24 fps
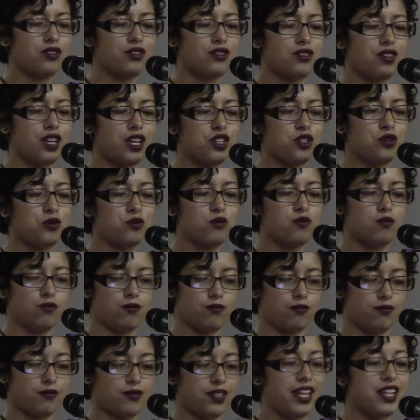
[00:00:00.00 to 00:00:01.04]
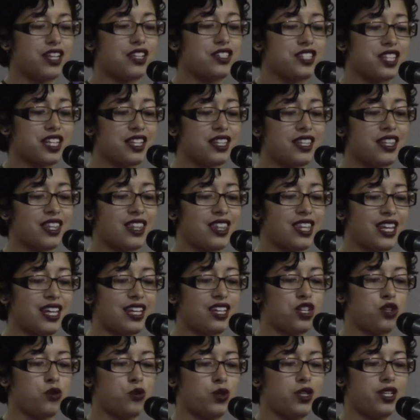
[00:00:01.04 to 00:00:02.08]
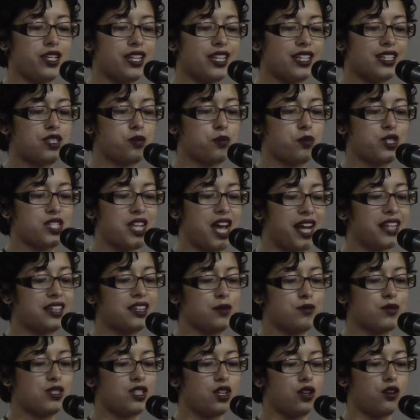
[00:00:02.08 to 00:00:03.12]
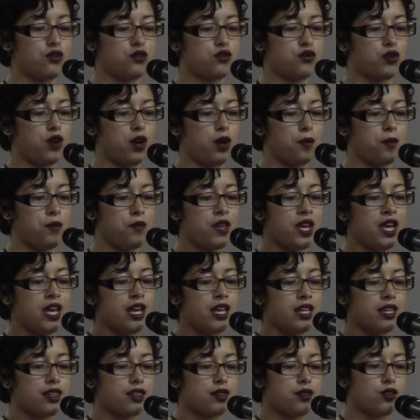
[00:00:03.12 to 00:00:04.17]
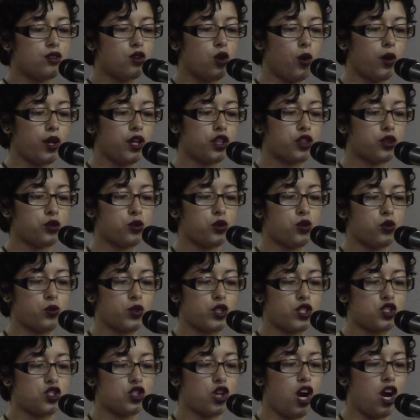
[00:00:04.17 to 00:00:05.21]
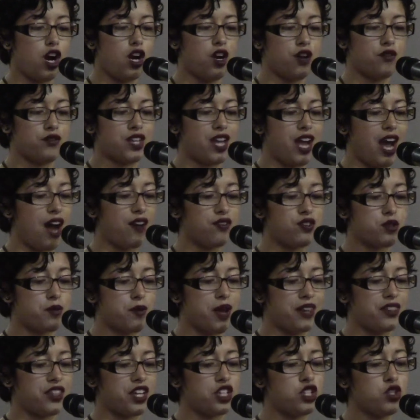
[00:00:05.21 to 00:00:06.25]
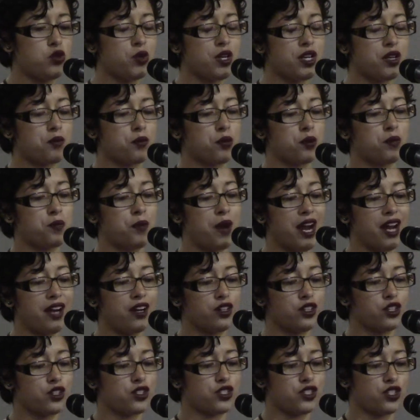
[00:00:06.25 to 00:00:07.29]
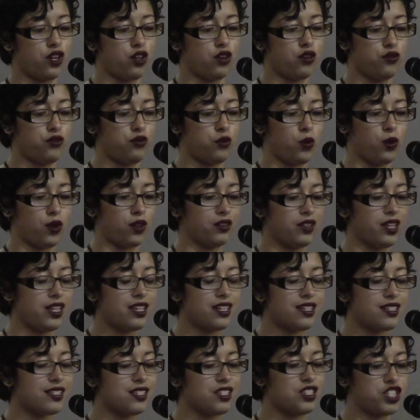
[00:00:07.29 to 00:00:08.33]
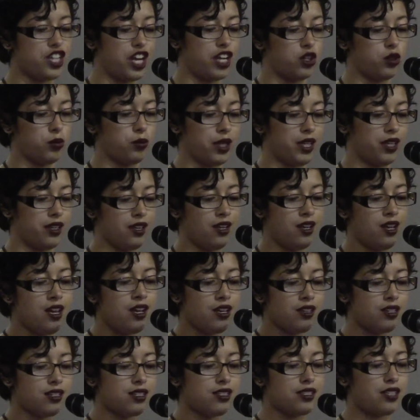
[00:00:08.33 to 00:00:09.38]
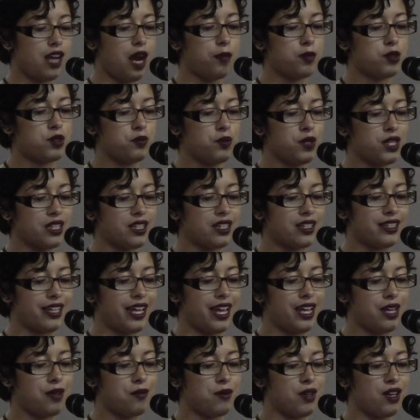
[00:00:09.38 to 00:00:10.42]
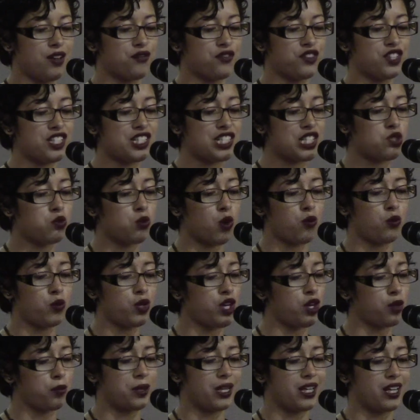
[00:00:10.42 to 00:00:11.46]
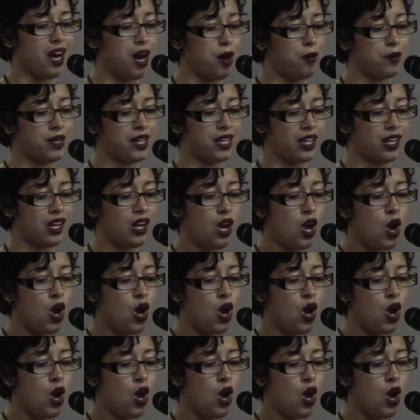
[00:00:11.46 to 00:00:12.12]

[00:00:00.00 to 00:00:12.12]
they didn't think you would need to protect themselves from, going through the withdrawal of the aftermath that you didn't prepare yourself for. Ladies and gentlemen, this stopped being a game if this is what we are becoming.